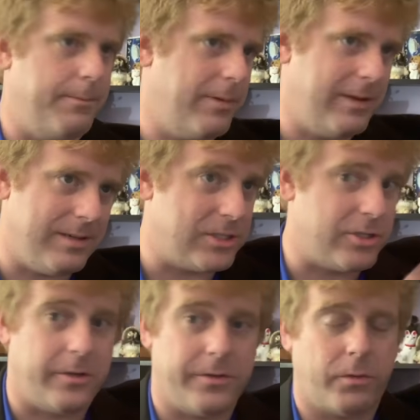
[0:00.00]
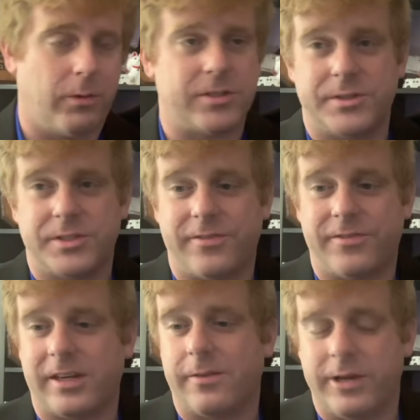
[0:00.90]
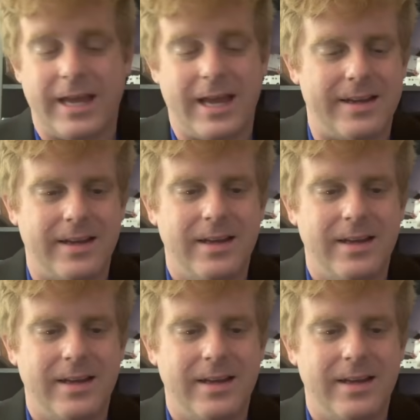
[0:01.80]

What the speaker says: pretty much all of the Western Pacific. If we had